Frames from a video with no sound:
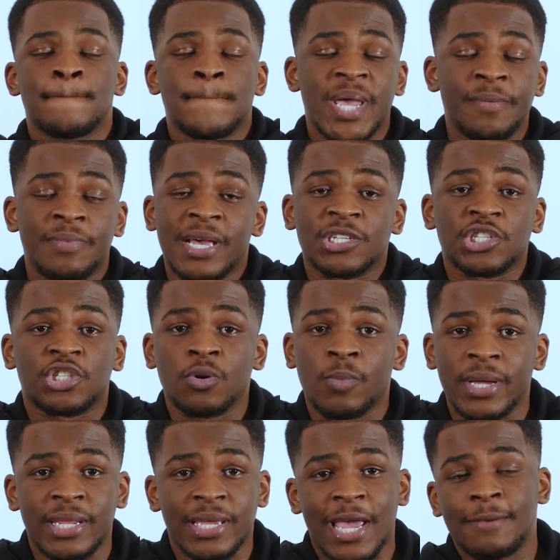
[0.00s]
maybe that's just the
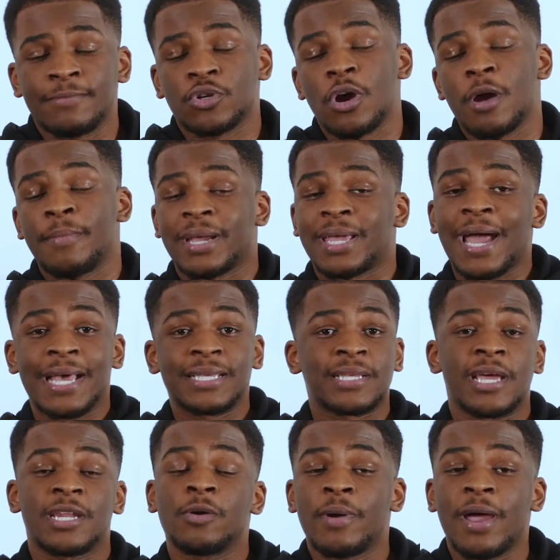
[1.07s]
way the game's going. But guys,
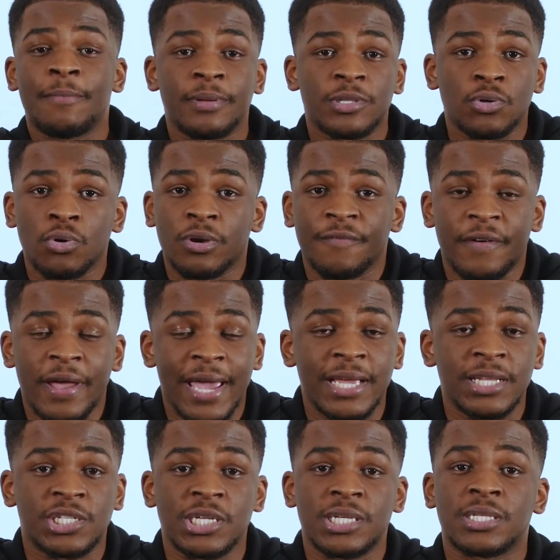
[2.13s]
anyway, I've been talking for
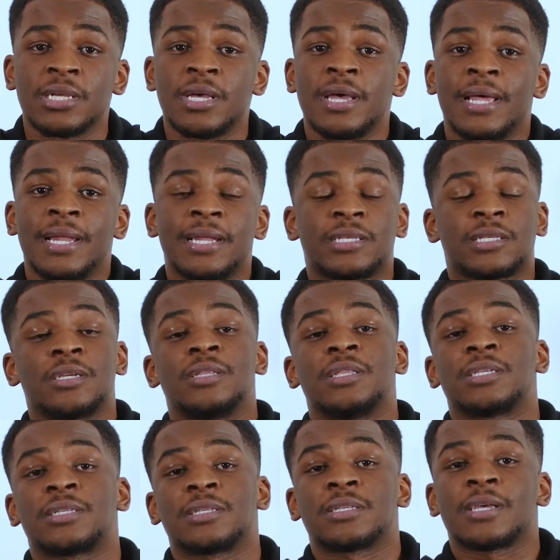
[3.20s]
ages. Listen,
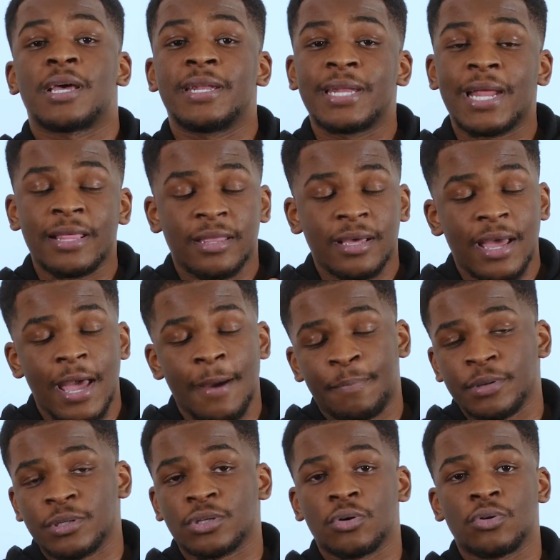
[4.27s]
this is another
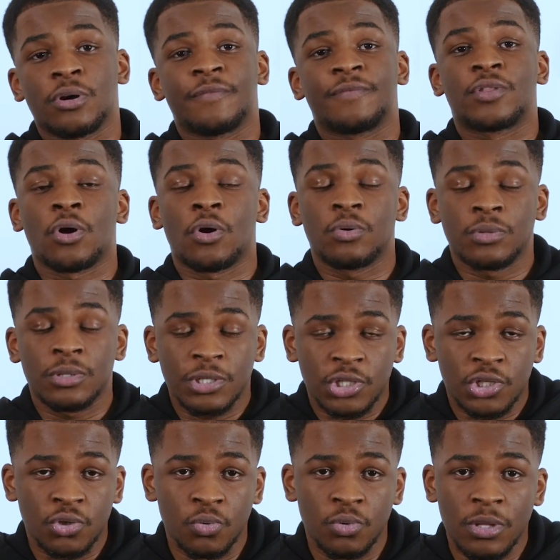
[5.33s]
episode of Don't
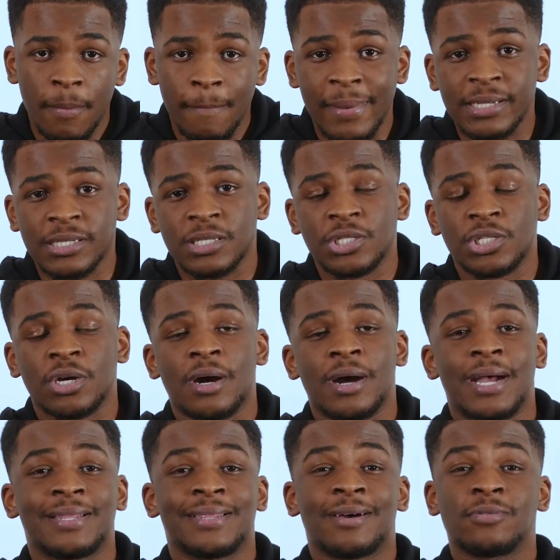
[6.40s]
Shoot the Messenger,
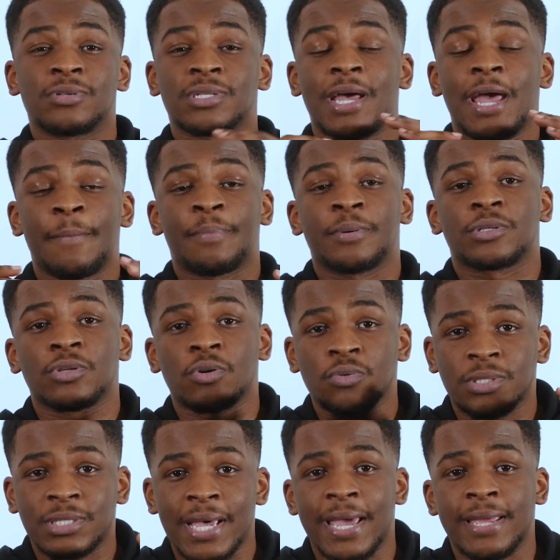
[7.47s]
and that was
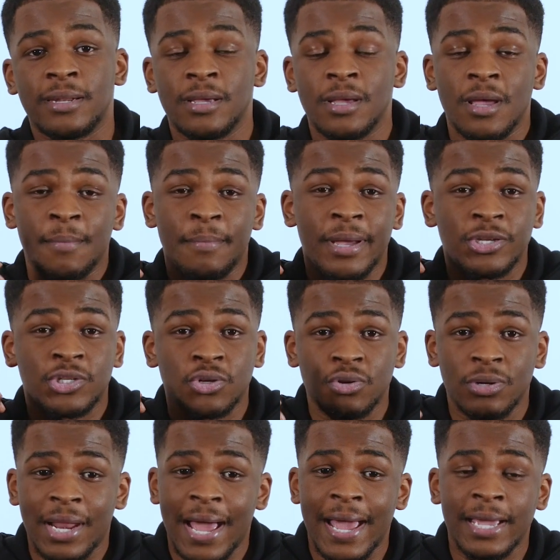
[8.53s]
episode 10. Make sure
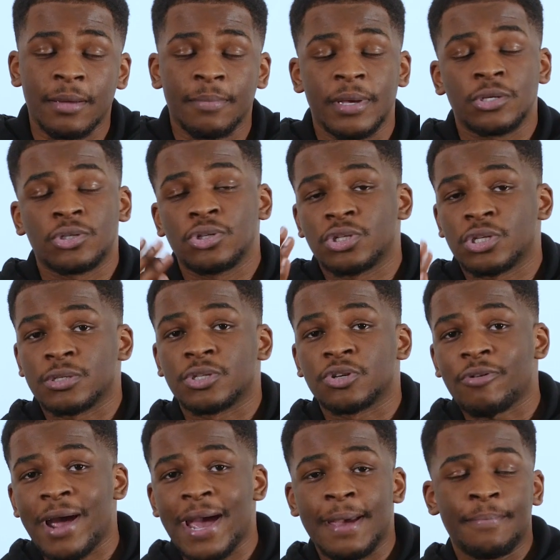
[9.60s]
you like, make sure you
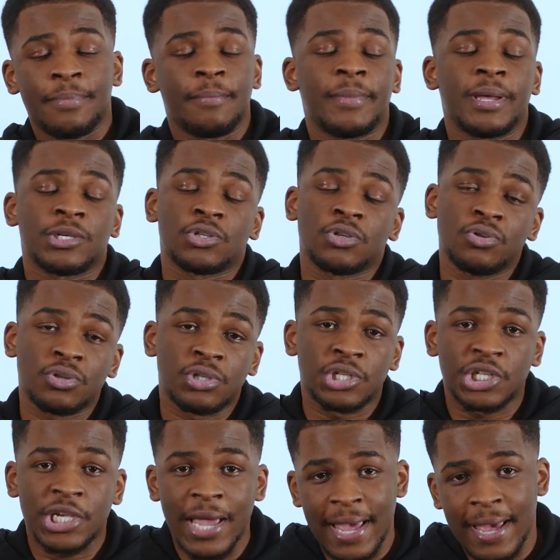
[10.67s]
subscribe, make sure you
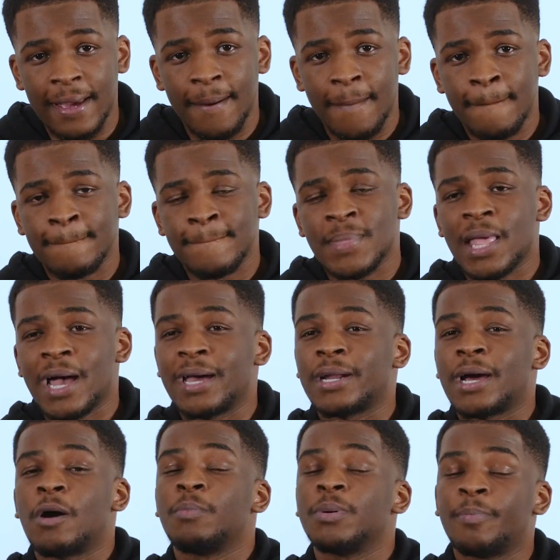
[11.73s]
share, and
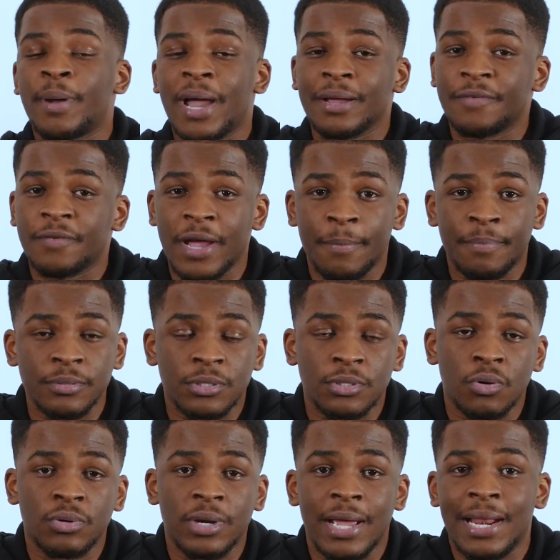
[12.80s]
I'll be back for
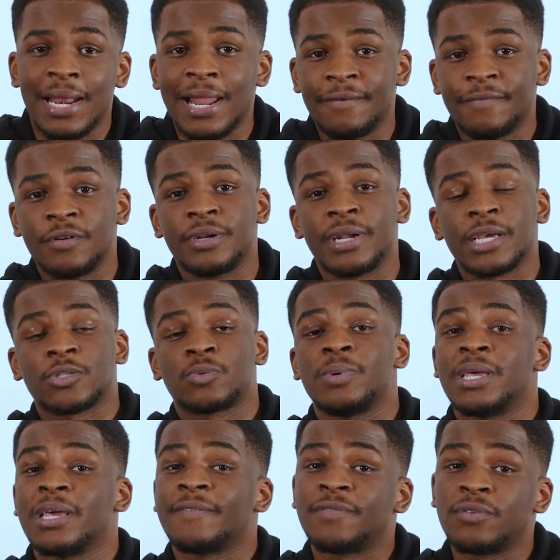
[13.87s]
episode 11 next
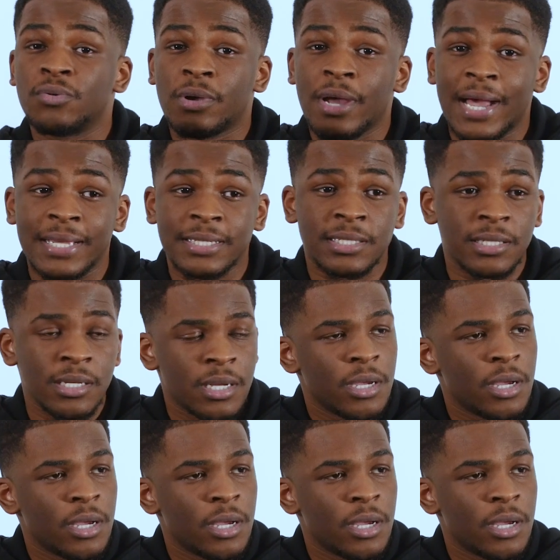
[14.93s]
week. If you guys